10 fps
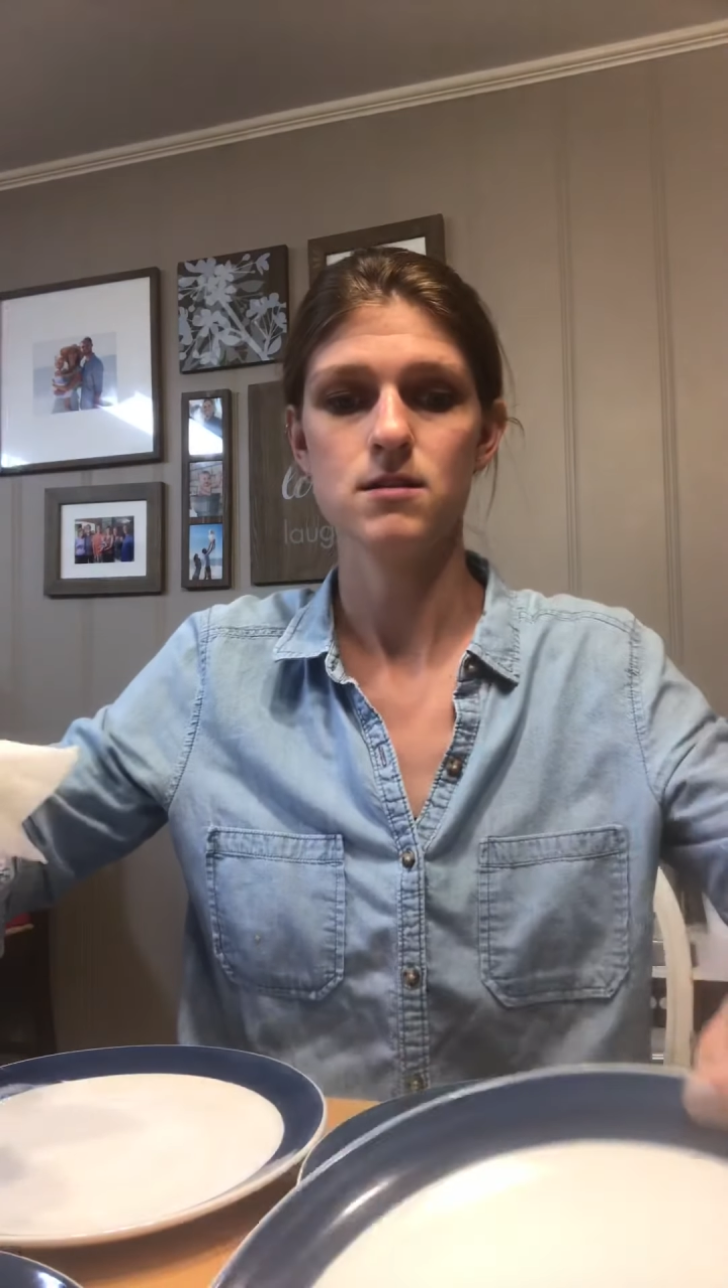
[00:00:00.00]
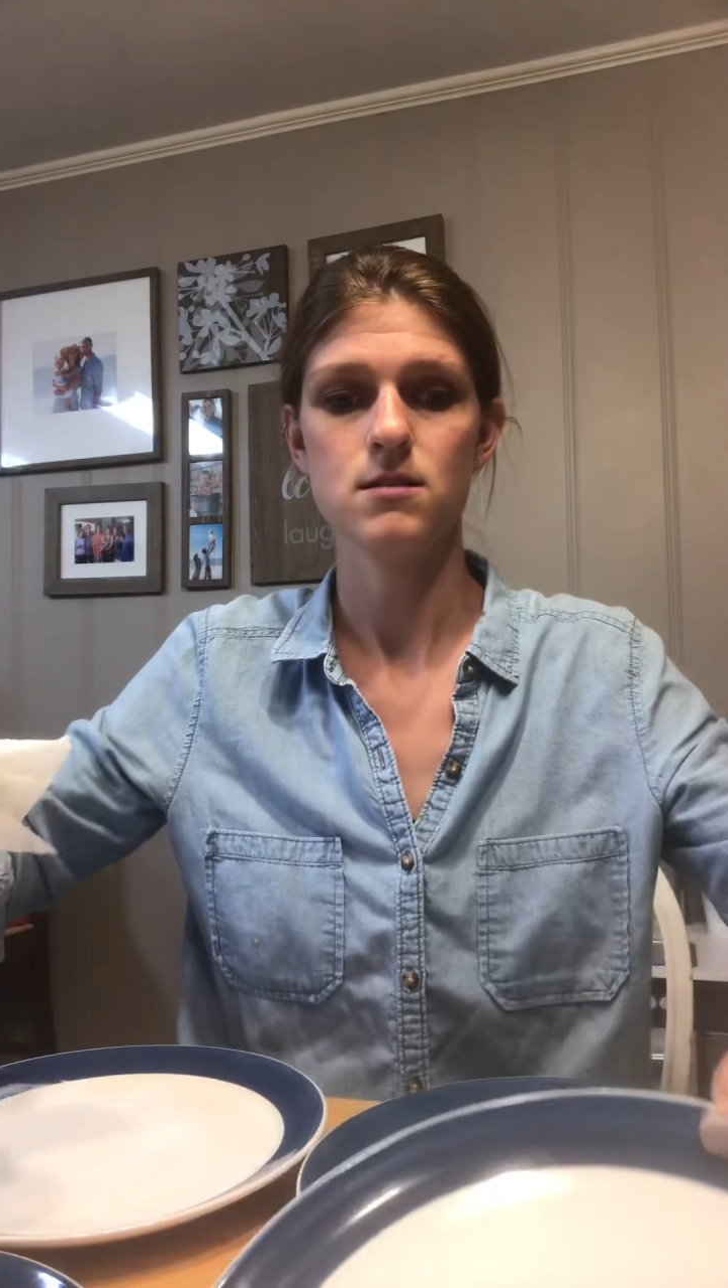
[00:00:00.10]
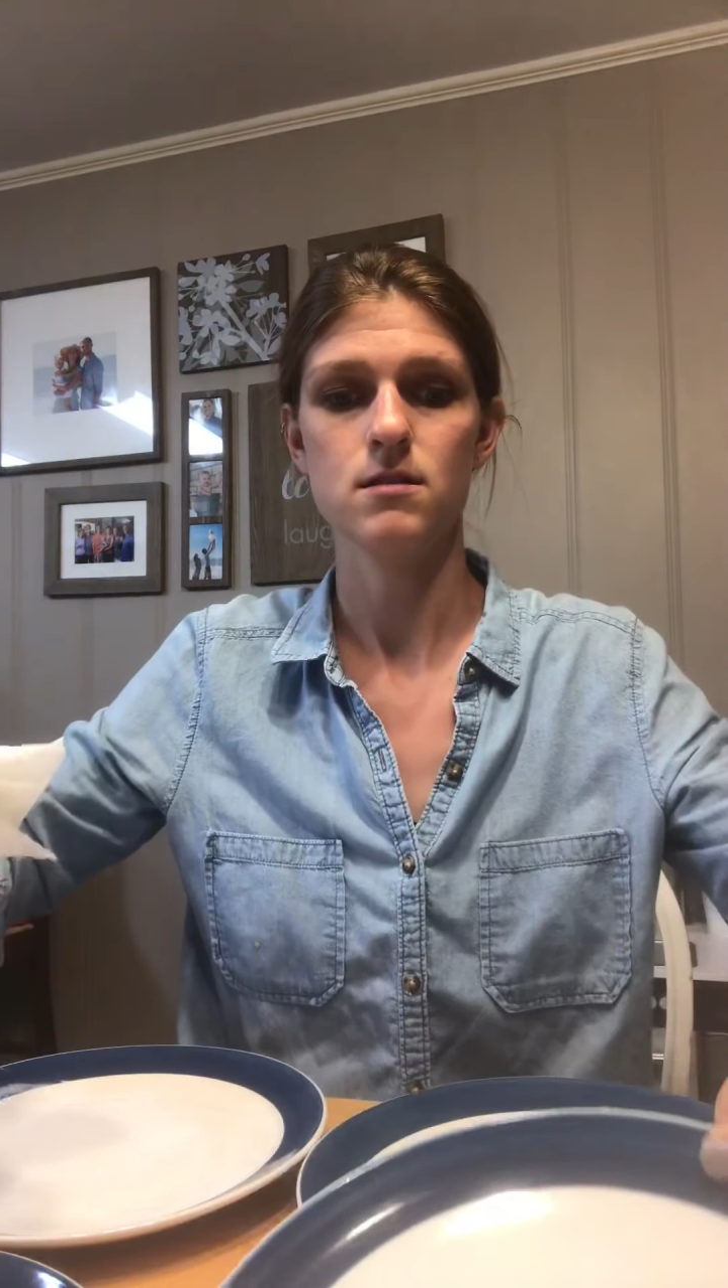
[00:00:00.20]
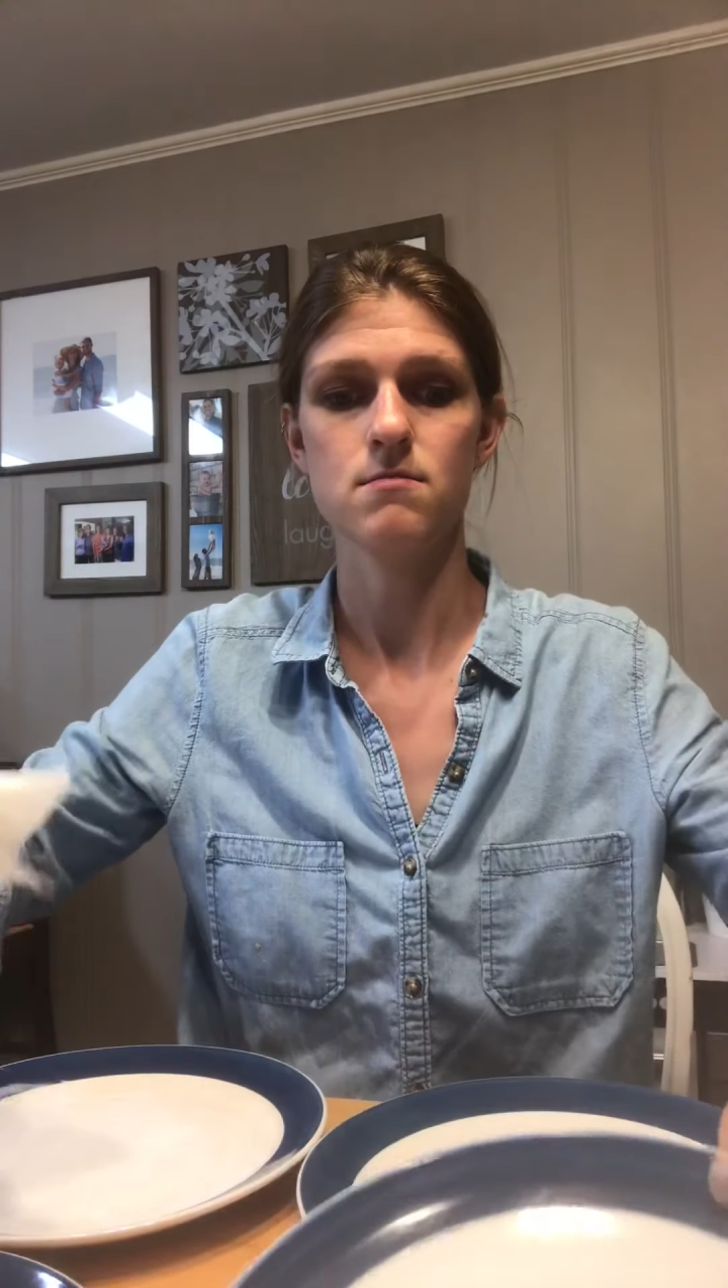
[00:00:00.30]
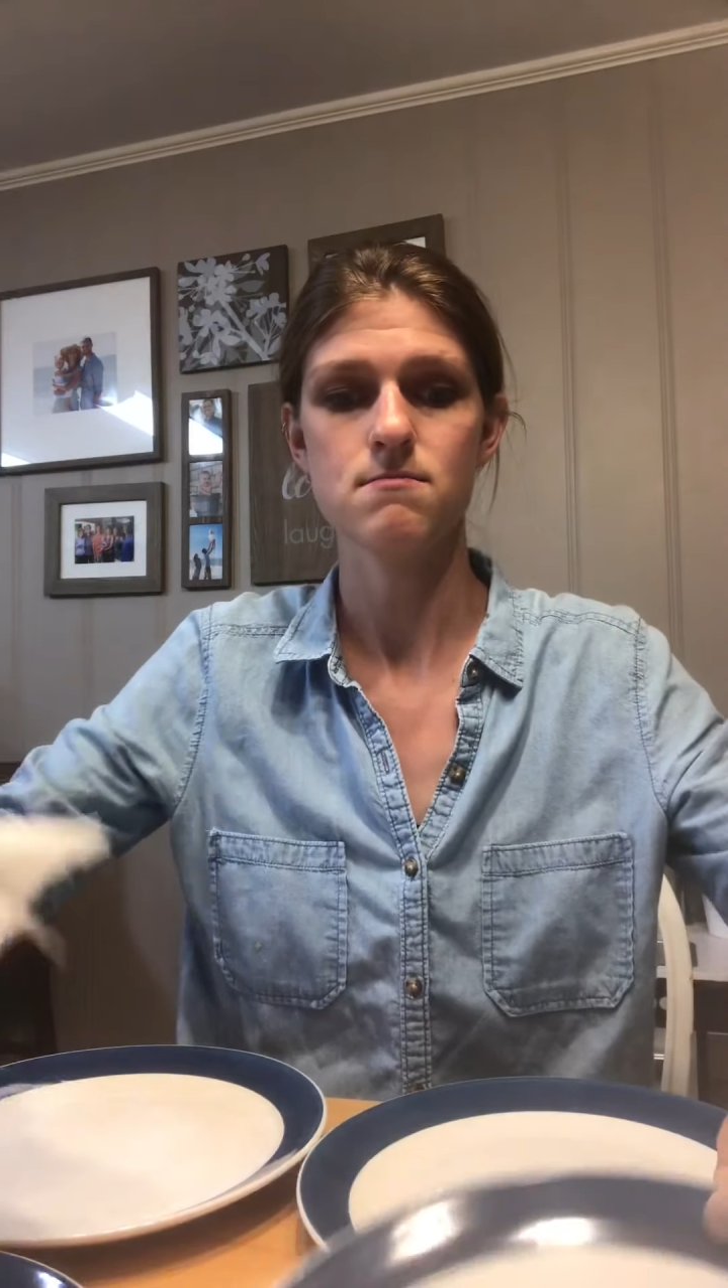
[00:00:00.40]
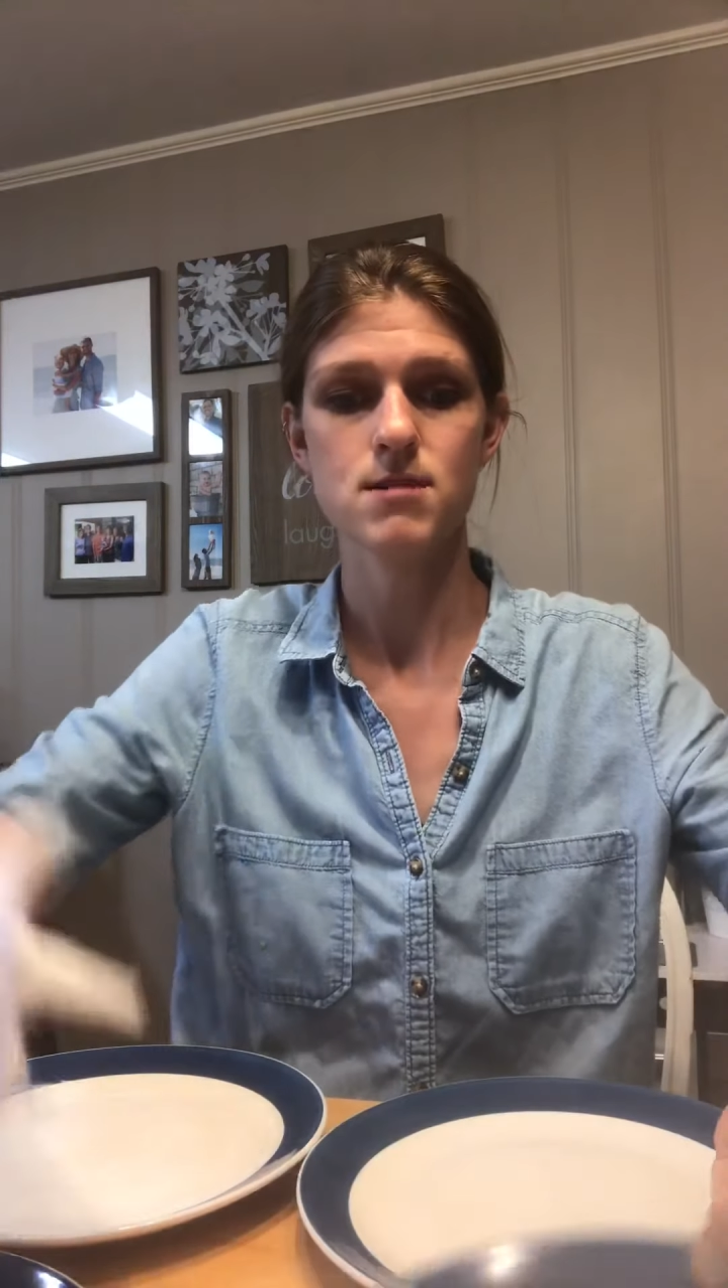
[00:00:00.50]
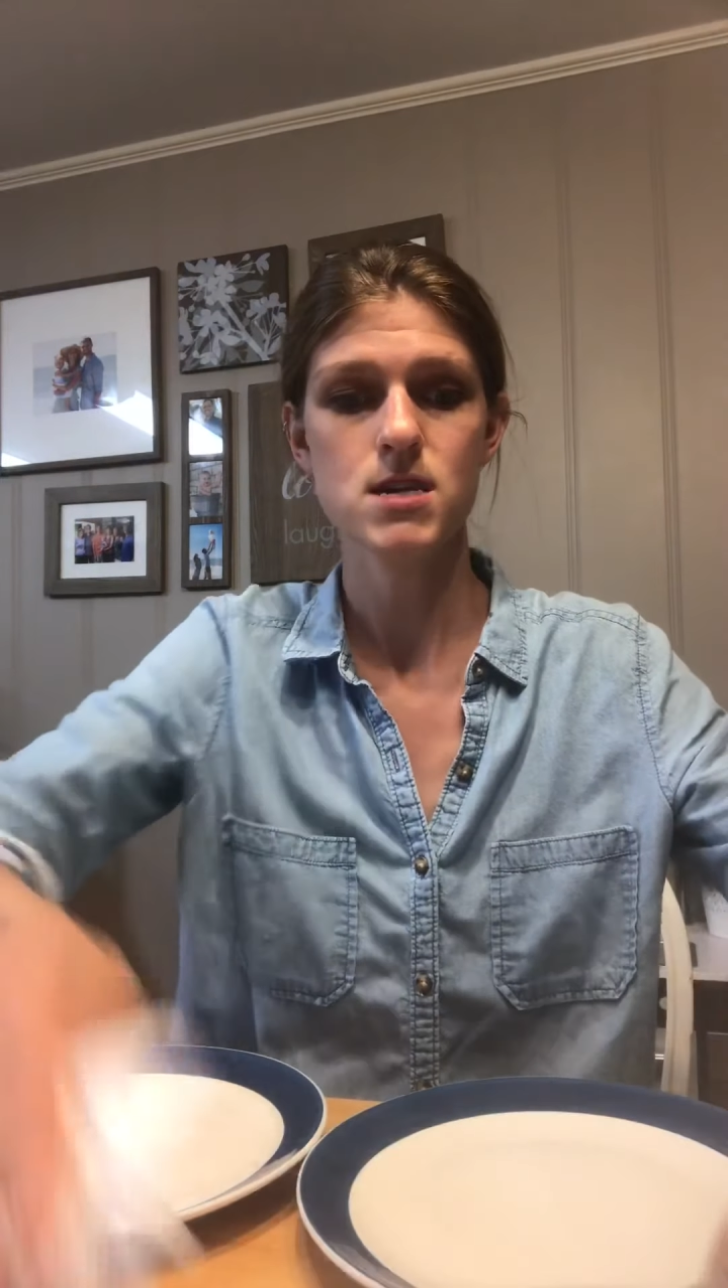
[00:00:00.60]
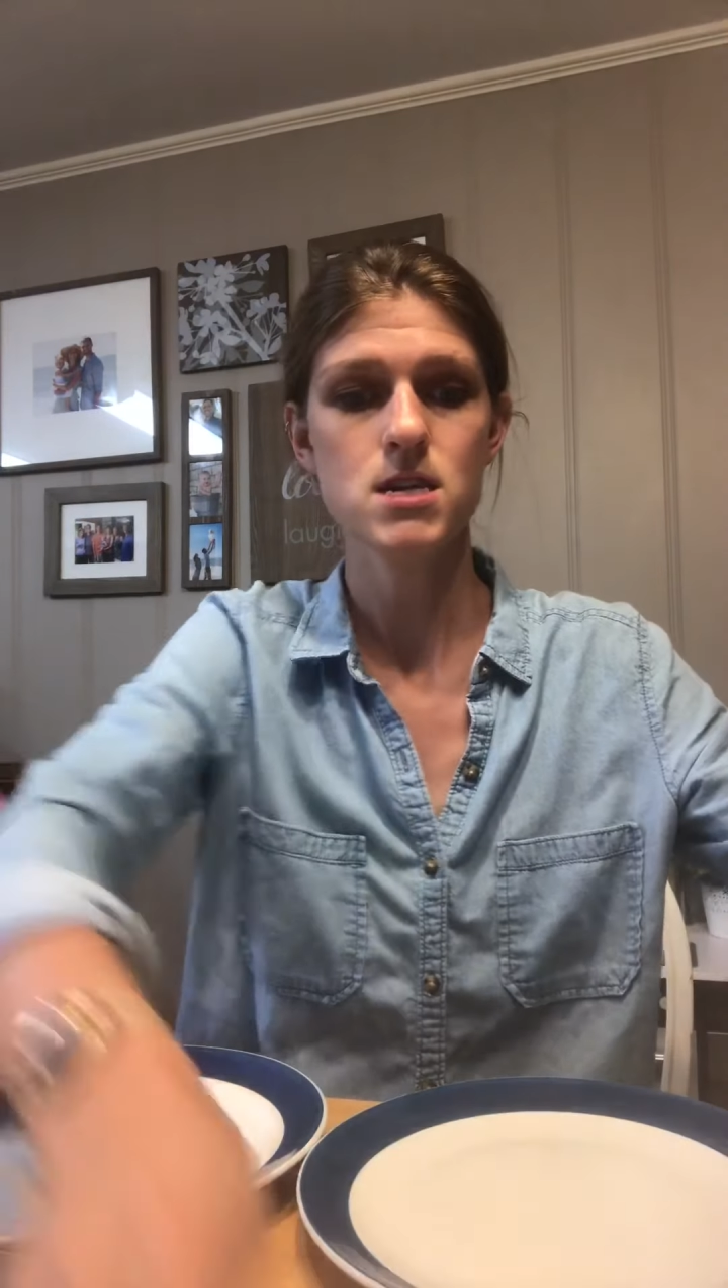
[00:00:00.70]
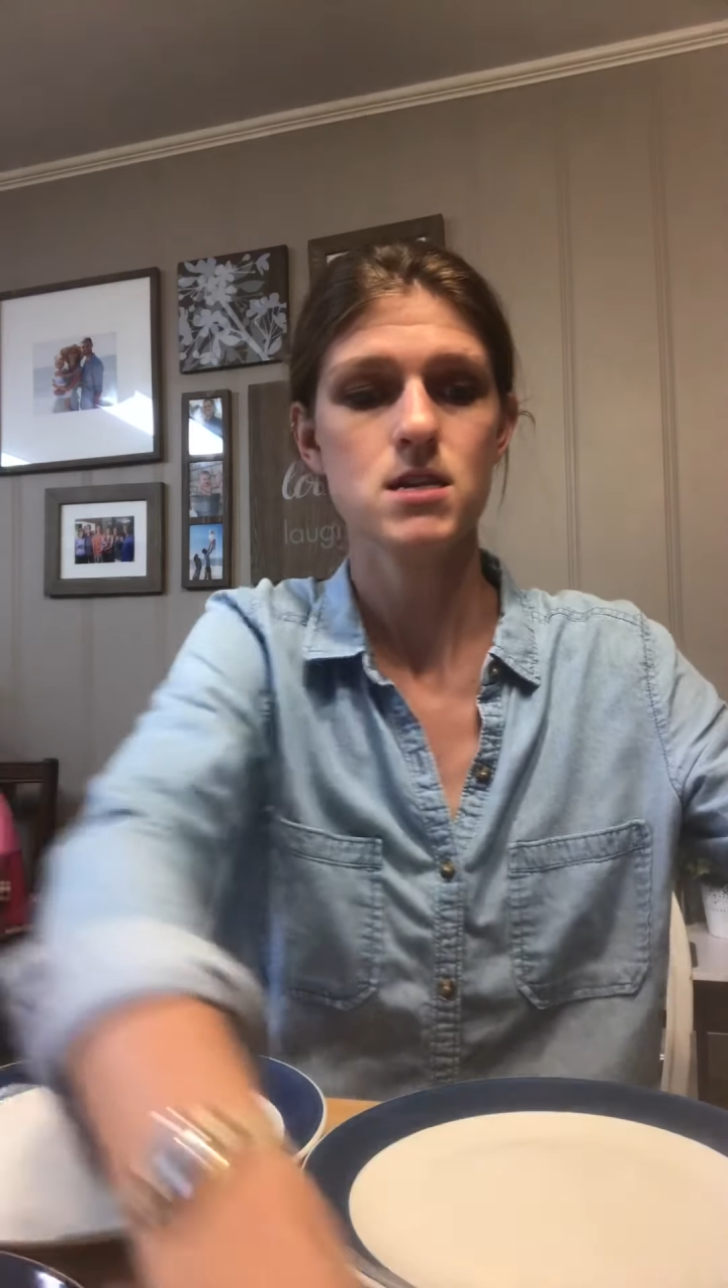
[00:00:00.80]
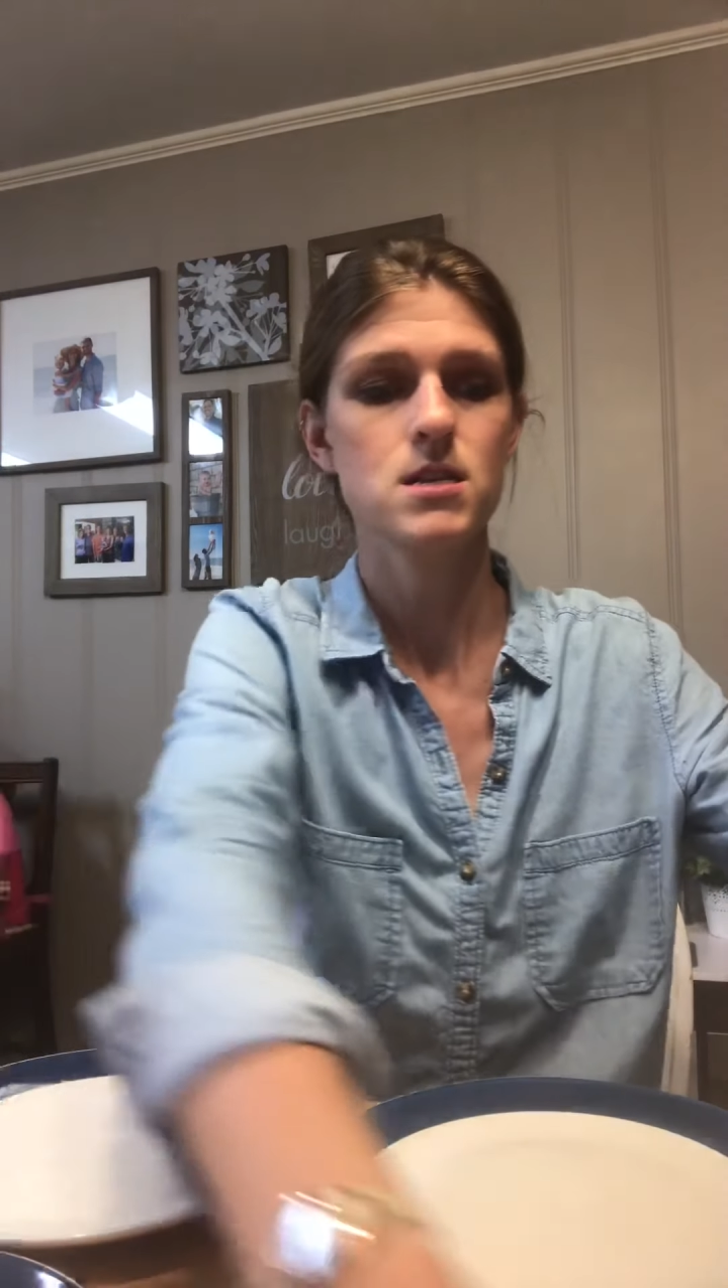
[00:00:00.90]
All
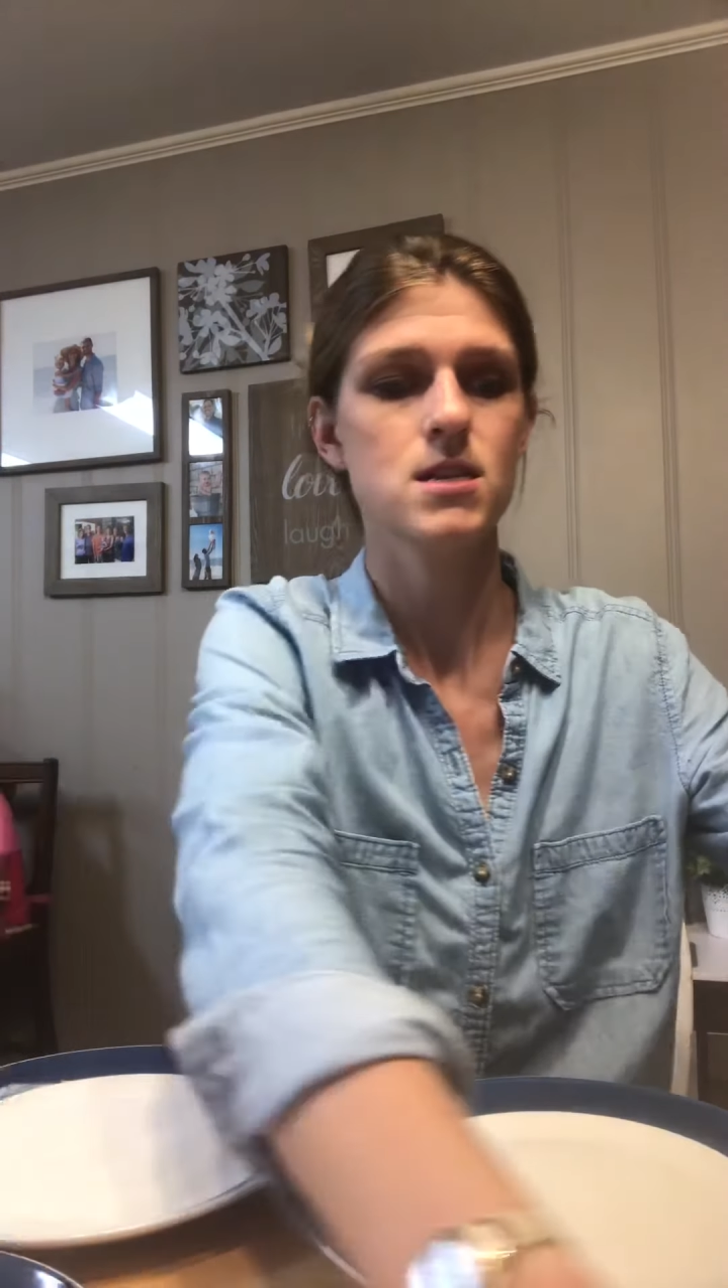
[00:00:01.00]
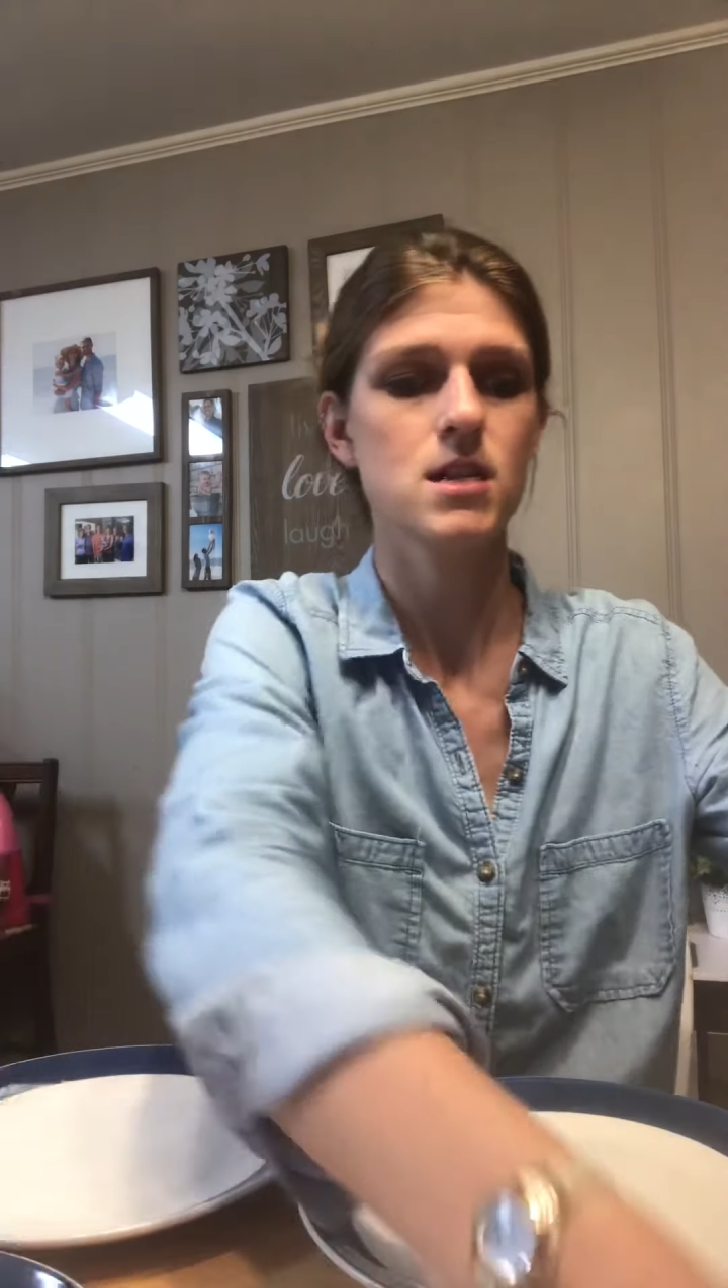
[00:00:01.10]
right,